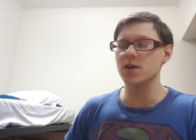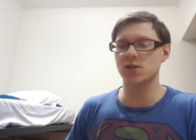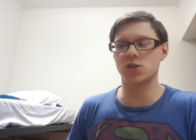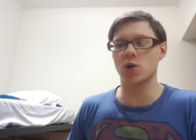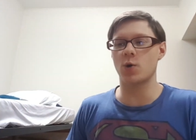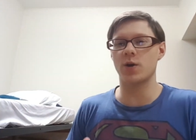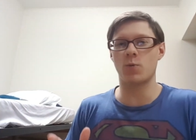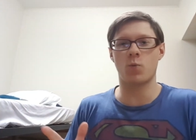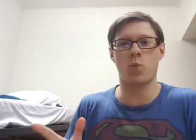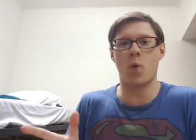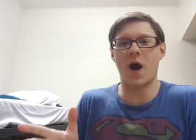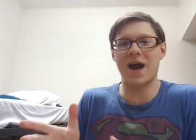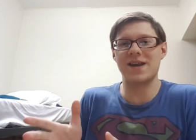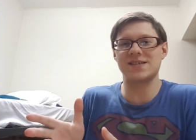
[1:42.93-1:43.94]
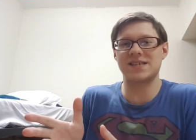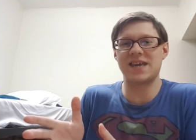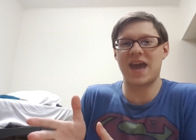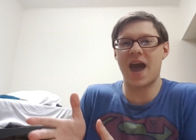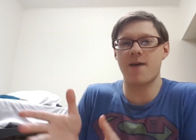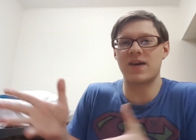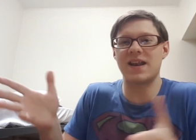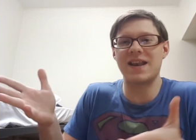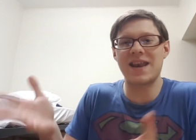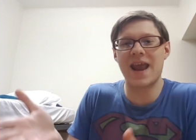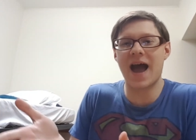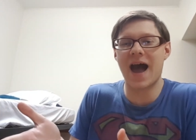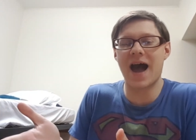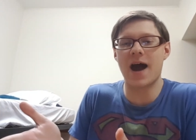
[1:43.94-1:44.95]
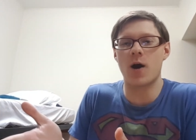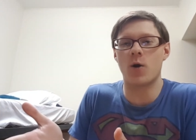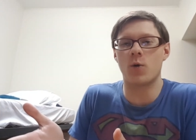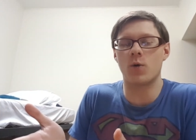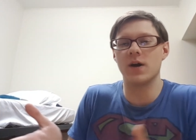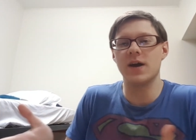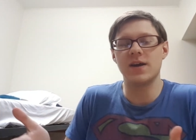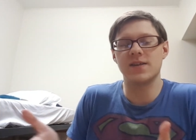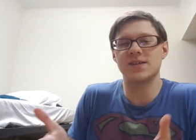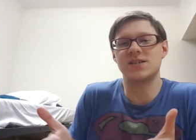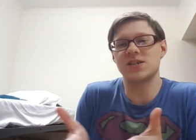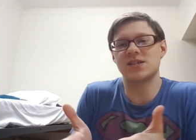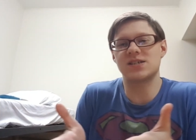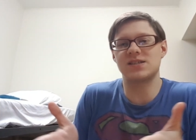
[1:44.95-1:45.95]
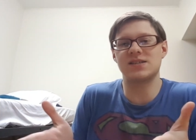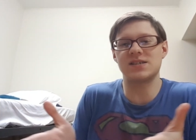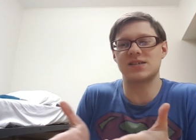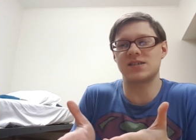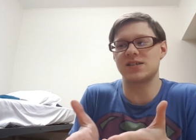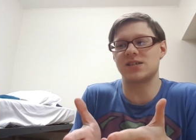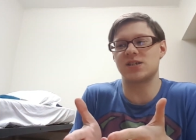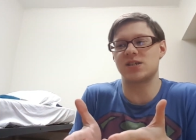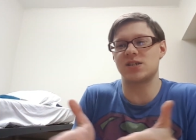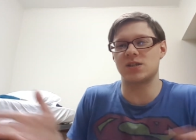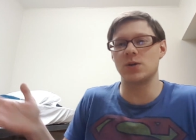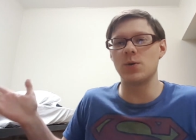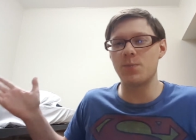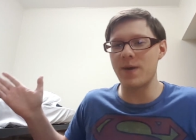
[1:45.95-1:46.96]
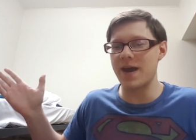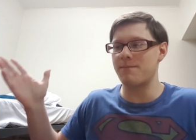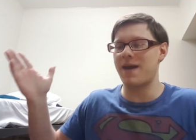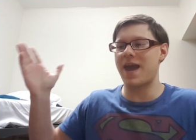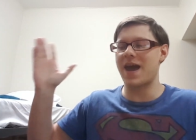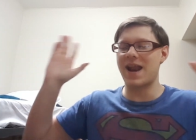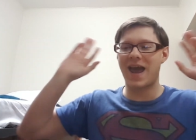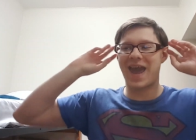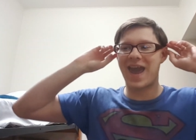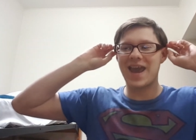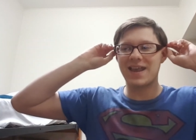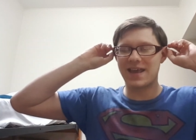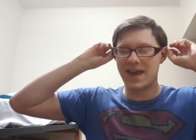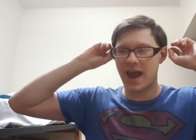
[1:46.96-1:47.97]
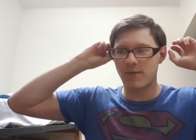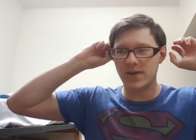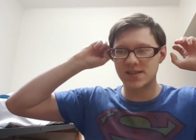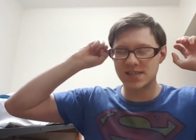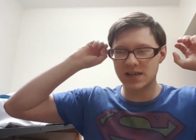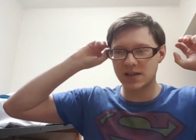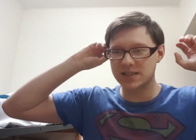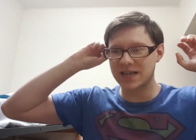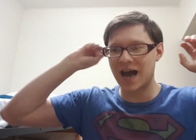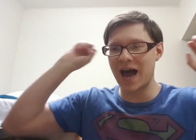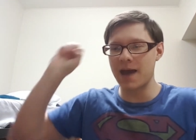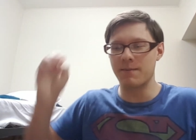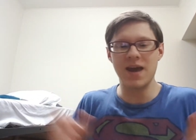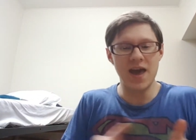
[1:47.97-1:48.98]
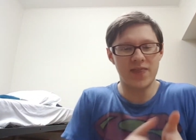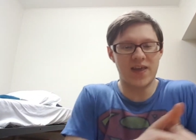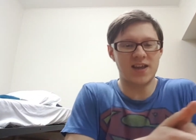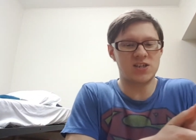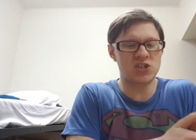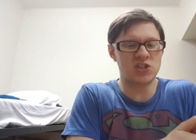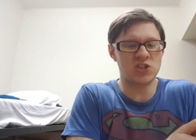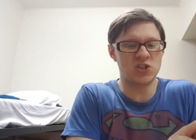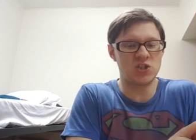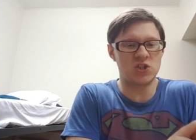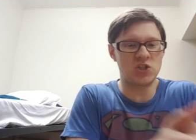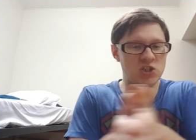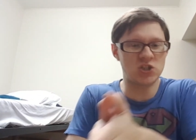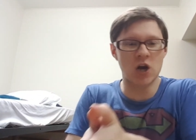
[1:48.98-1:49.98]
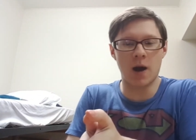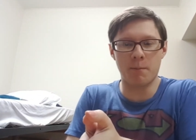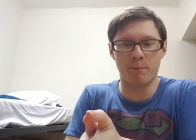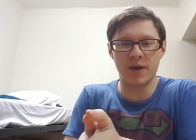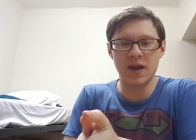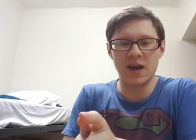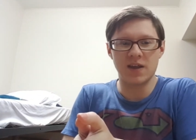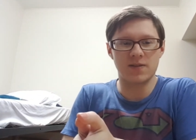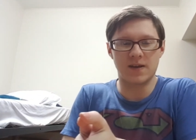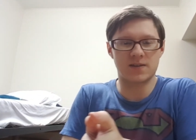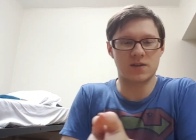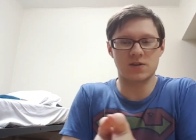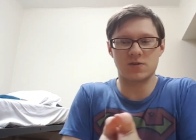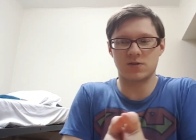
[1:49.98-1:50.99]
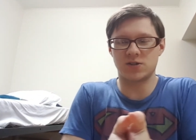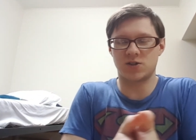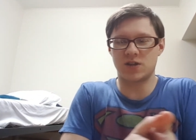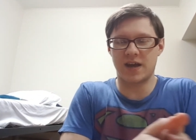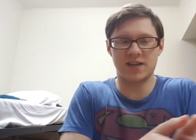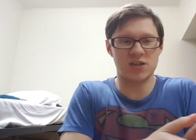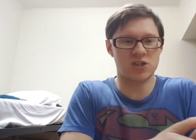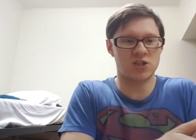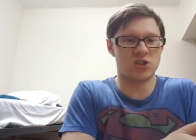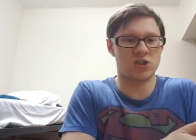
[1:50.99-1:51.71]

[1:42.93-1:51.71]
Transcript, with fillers: So why does he have it now? This just this is stupid, man. I hate it every single time. They just jump like they just